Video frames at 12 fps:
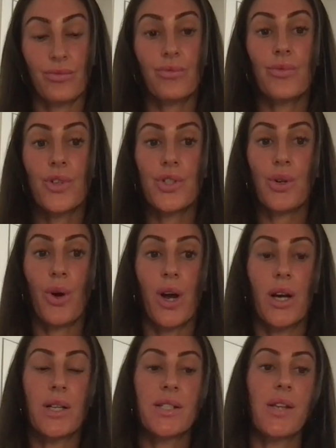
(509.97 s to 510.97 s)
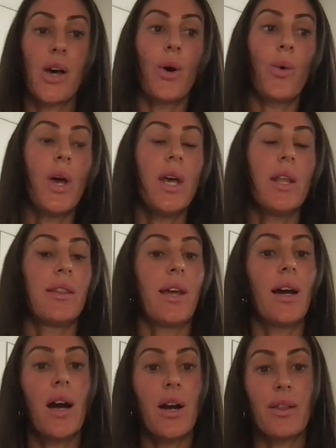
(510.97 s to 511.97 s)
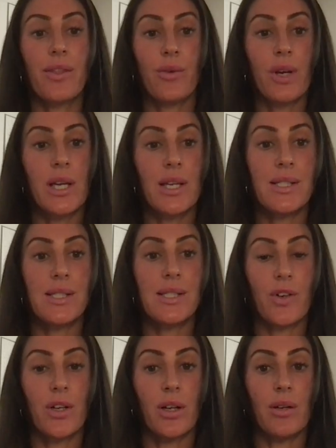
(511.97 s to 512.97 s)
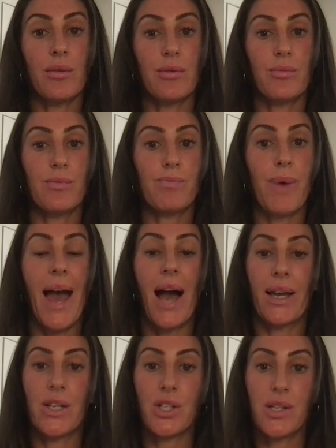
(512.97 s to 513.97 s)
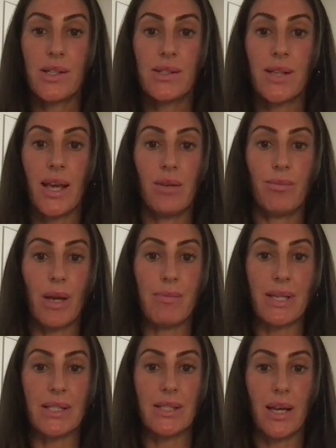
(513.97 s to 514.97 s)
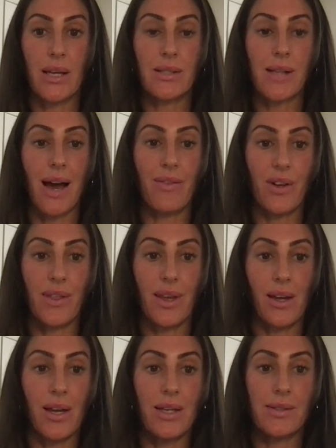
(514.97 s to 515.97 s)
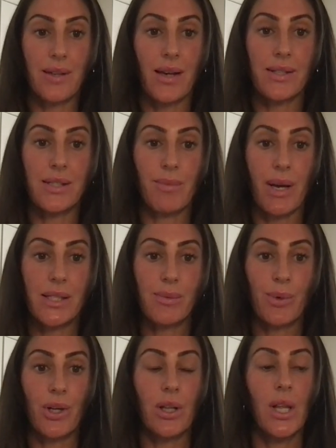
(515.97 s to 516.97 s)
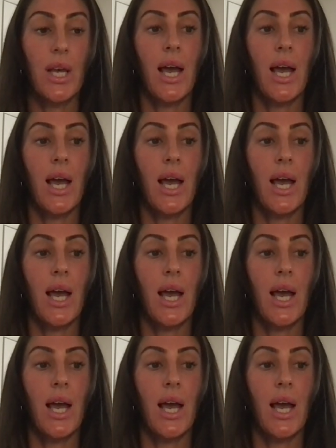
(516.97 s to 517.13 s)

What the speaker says: Sure. So there are three different packages in my business. Everything is customizable.